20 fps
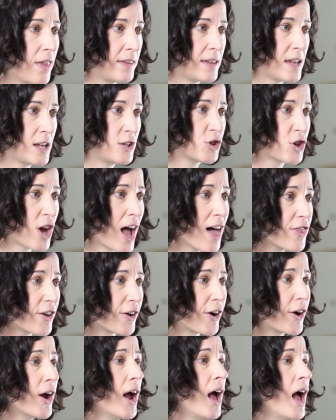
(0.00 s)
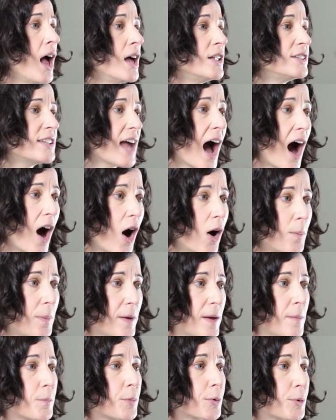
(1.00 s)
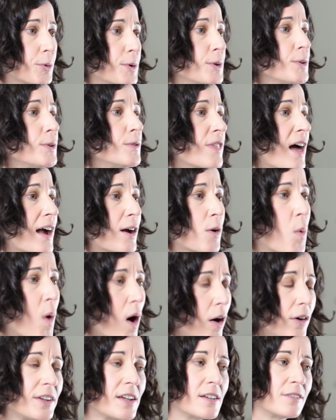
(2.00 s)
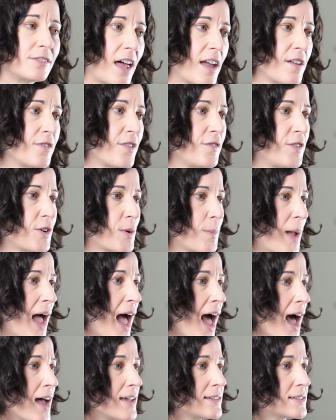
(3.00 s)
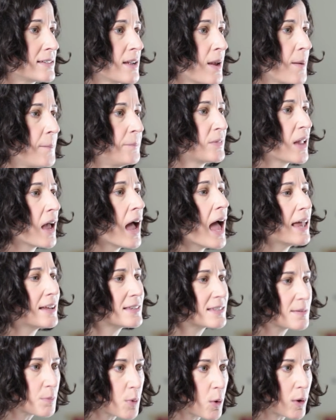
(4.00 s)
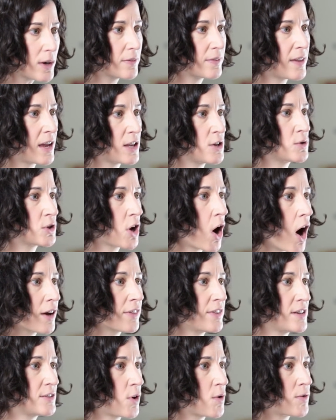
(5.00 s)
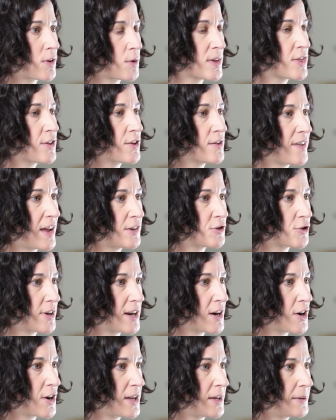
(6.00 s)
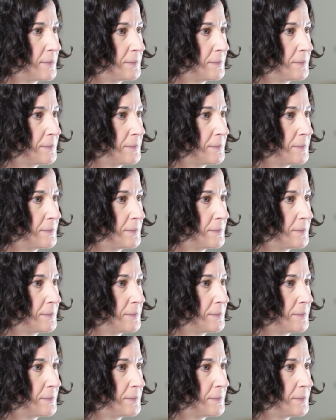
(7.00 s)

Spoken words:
each other to help improve that quality of life of your pet. And it's important that you talk these over with your veterinarian.